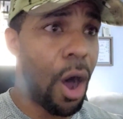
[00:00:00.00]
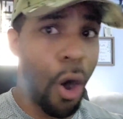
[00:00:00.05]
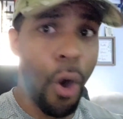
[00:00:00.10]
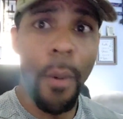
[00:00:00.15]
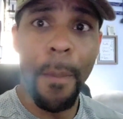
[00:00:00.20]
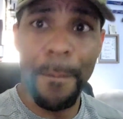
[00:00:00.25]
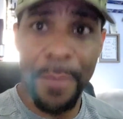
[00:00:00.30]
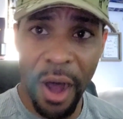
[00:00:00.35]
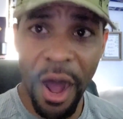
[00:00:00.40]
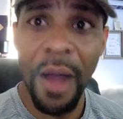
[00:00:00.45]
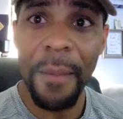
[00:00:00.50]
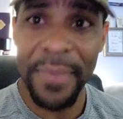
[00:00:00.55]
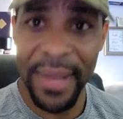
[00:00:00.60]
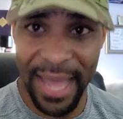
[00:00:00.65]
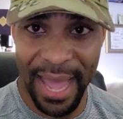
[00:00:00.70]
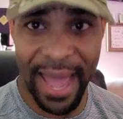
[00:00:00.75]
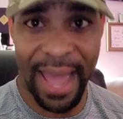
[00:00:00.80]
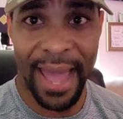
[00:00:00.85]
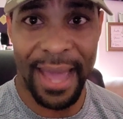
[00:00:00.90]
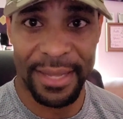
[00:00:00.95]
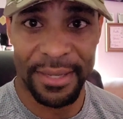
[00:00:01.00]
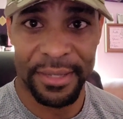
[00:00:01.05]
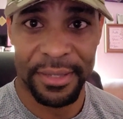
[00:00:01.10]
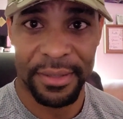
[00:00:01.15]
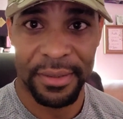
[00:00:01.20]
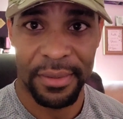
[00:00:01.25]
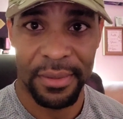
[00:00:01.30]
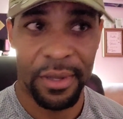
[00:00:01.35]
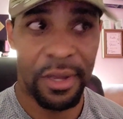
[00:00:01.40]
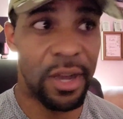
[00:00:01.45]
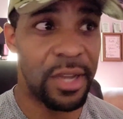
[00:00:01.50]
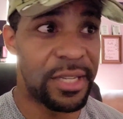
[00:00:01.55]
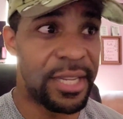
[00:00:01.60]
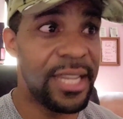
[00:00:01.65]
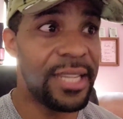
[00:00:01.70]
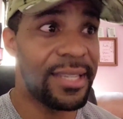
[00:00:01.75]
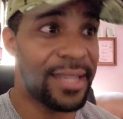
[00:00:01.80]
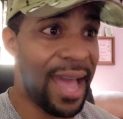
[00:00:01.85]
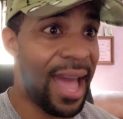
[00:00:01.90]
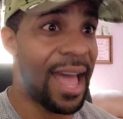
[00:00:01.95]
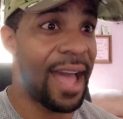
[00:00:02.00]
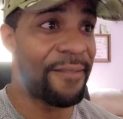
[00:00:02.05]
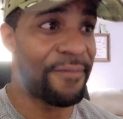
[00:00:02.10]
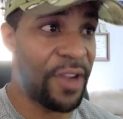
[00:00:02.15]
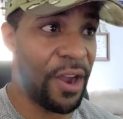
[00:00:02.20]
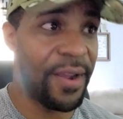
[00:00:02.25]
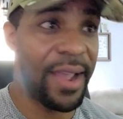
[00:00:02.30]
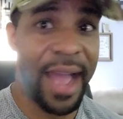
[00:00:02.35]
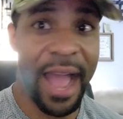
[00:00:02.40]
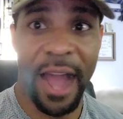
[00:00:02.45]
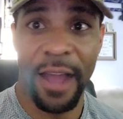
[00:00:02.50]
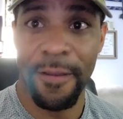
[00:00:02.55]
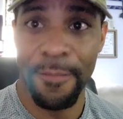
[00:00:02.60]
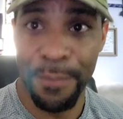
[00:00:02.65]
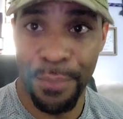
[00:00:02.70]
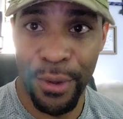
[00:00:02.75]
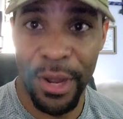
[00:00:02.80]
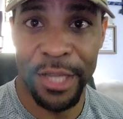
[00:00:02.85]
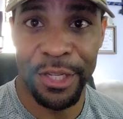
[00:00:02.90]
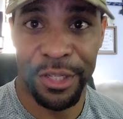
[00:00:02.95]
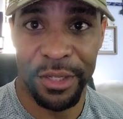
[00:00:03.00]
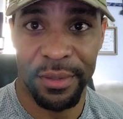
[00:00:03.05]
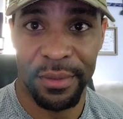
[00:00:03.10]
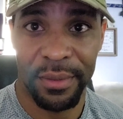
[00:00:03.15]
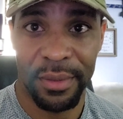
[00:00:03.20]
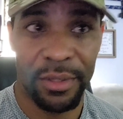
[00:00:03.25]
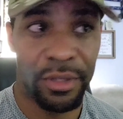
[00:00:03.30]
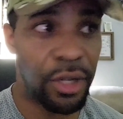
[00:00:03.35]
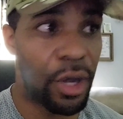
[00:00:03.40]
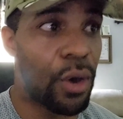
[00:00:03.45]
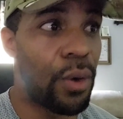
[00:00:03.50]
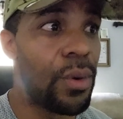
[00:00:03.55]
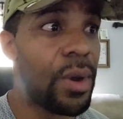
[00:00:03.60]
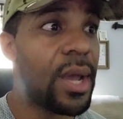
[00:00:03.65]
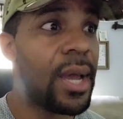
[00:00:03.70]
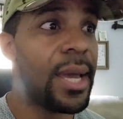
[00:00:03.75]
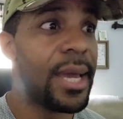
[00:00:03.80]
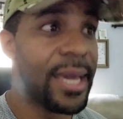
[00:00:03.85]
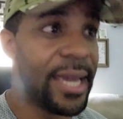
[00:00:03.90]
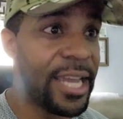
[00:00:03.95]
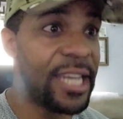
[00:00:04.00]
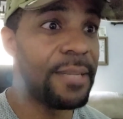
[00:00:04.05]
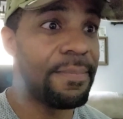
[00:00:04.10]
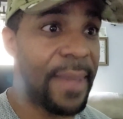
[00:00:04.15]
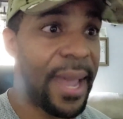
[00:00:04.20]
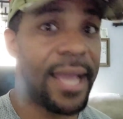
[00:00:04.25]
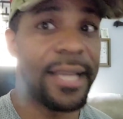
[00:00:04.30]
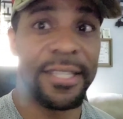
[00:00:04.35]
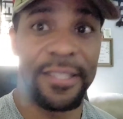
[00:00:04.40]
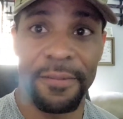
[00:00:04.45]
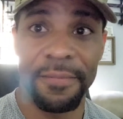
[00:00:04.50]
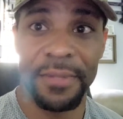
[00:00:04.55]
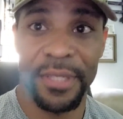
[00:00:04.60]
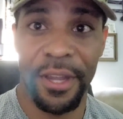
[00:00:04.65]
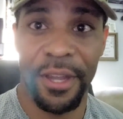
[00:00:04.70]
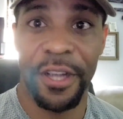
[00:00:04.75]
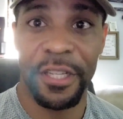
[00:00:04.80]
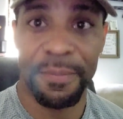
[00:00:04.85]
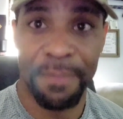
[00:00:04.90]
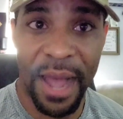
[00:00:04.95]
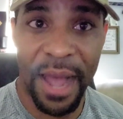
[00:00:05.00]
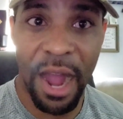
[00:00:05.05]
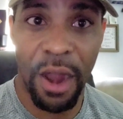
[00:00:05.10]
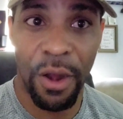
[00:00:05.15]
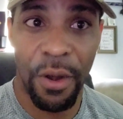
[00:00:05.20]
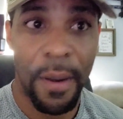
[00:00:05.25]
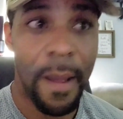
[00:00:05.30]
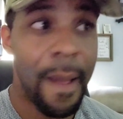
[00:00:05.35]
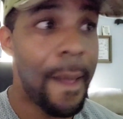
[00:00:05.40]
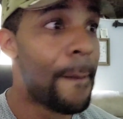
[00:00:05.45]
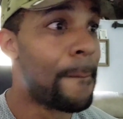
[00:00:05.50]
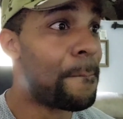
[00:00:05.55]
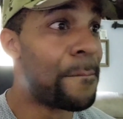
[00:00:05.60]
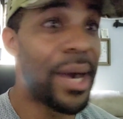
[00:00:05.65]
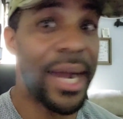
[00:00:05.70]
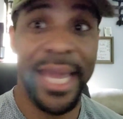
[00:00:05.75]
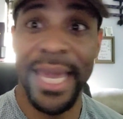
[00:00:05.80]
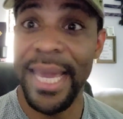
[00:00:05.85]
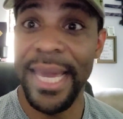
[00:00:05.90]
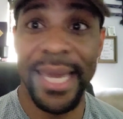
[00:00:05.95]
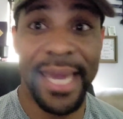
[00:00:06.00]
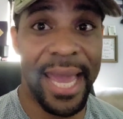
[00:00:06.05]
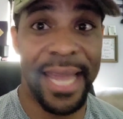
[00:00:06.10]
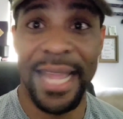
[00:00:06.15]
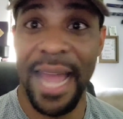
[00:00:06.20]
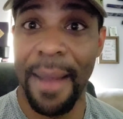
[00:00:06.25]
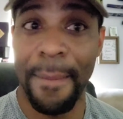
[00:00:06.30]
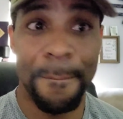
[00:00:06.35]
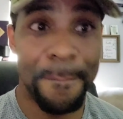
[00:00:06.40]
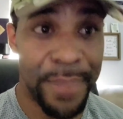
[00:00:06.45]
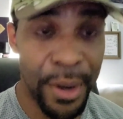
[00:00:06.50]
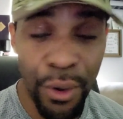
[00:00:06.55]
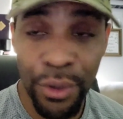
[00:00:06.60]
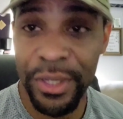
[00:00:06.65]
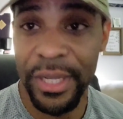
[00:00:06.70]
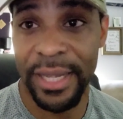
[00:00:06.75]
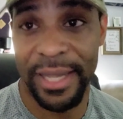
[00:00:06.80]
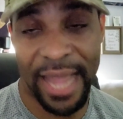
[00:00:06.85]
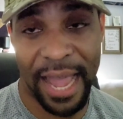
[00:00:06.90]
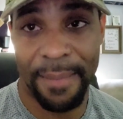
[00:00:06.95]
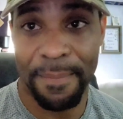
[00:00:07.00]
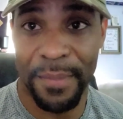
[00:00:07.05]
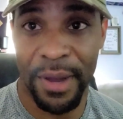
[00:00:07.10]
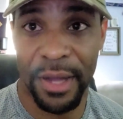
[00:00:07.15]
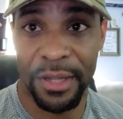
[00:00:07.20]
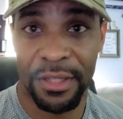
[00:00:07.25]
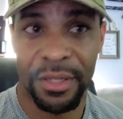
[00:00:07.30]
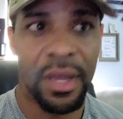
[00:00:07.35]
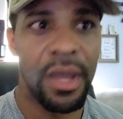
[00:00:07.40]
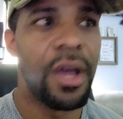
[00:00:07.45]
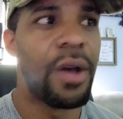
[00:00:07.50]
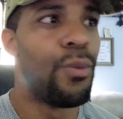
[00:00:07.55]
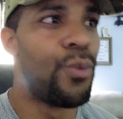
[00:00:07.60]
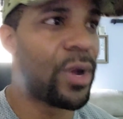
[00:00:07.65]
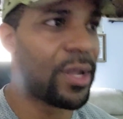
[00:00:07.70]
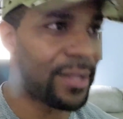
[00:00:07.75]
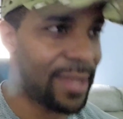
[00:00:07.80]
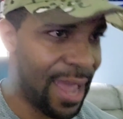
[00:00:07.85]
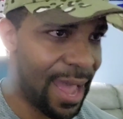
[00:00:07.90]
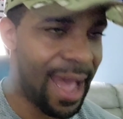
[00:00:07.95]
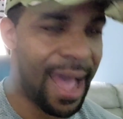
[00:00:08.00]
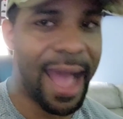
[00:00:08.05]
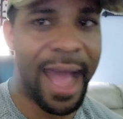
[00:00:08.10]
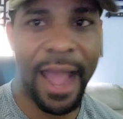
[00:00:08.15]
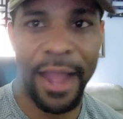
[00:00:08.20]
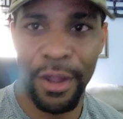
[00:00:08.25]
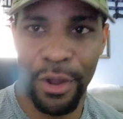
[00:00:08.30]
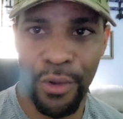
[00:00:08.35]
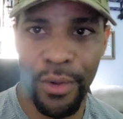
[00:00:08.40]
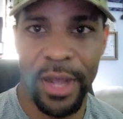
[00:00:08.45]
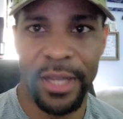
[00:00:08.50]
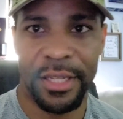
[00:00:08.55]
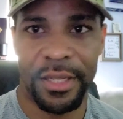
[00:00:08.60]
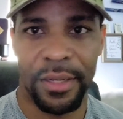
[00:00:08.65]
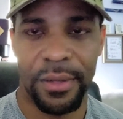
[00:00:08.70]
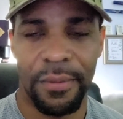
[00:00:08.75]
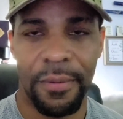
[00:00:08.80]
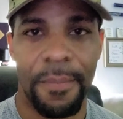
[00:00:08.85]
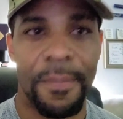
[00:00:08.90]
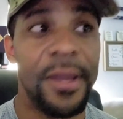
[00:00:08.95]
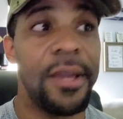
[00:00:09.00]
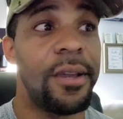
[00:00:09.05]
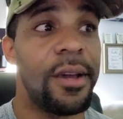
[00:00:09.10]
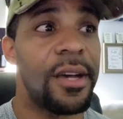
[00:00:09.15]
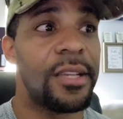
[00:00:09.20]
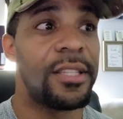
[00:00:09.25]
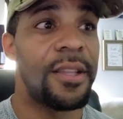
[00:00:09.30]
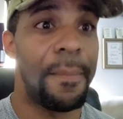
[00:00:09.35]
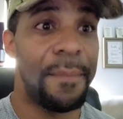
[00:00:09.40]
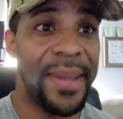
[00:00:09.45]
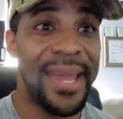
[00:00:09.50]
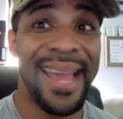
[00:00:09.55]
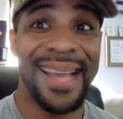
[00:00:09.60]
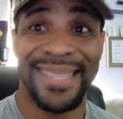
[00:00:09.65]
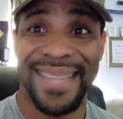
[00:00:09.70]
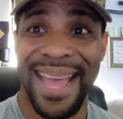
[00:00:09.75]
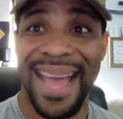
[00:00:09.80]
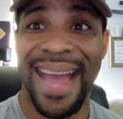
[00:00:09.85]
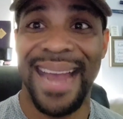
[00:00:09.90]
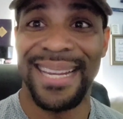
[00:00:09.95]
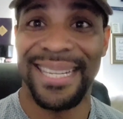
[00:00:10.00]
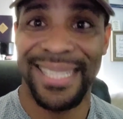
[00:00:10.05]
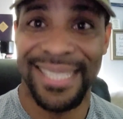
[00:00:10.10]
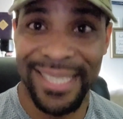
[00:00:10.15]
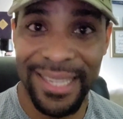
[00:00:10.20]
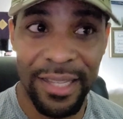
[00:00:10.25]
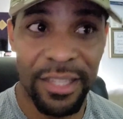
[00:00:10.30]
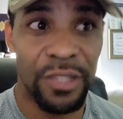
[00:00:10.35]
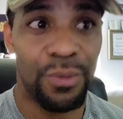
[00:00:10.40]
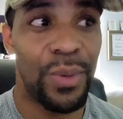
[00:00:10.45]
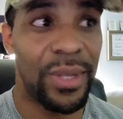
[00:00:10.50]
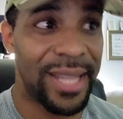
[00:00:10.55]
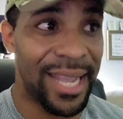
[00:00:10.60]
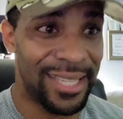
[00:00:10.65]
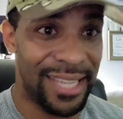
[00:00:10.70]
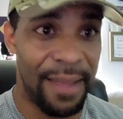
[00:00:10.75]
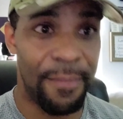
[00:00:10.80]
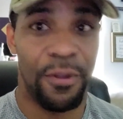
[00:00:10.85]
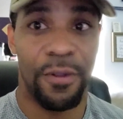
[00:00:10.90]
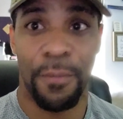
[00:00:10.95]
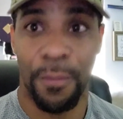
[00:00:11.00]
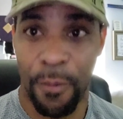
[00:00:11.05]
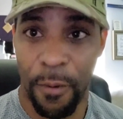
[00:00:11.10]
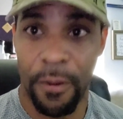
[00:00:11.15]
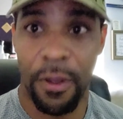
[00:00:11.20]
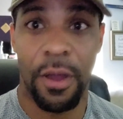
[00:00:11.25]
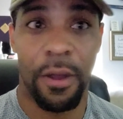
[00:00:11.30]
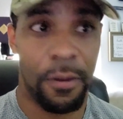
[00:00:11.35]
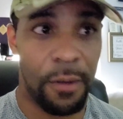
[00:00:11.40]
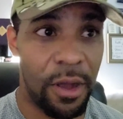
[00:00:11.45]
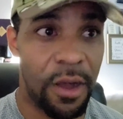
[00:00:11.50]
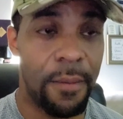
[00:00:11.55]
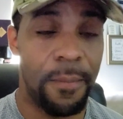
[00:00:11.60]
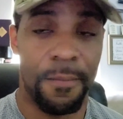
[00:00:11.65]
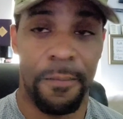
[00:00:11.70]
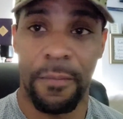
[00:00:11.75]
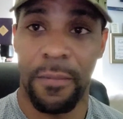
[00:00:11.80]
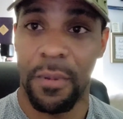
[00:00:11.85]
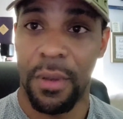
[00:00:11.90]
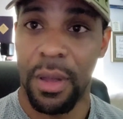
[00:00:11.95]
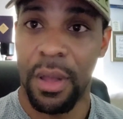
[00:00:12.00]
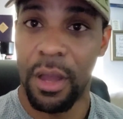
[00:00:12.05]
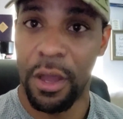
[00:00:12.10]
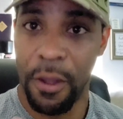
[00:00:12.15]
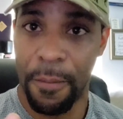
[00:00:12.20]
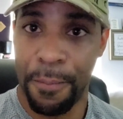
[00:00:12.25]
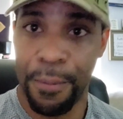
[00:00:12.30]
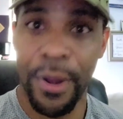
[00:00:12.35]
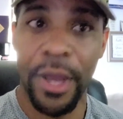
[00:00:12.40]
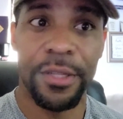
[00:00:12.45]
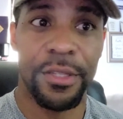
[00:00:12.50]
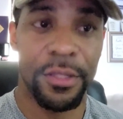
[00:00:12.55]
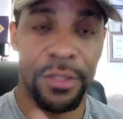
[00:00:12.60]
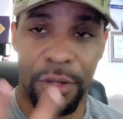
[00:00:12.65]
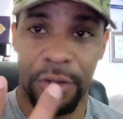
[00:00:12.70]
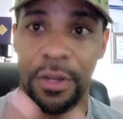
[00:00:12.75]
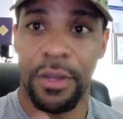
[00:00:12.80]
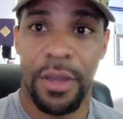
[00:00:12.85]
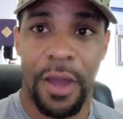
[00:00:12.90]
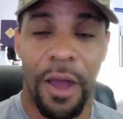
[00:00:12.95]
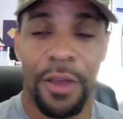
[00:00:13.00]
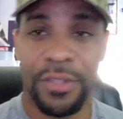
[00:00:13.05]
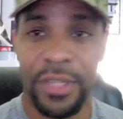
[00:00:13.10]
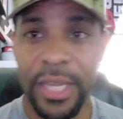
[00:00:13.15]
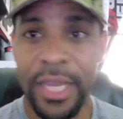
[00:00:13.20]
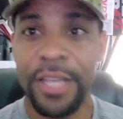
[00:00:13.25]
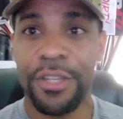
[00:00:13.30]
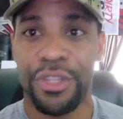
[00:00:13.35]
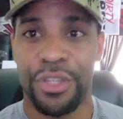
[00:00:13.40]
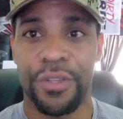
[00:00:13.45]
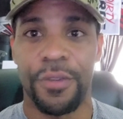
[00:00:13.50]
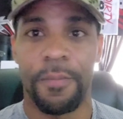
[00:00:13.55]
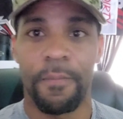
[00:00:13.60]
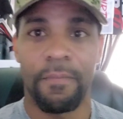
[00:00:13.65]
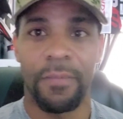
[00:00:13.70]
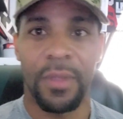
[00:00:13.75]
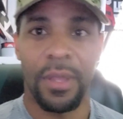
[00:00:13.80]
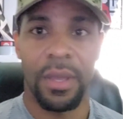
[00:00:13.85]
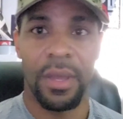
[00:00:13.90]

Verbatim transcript: on pump gas because he's got very high compression. So he's making some serious power, but he cannot boost it that much with that high aggressive, because the PSI in the cylinders with that type of uh, uh, compression is going to cause an issue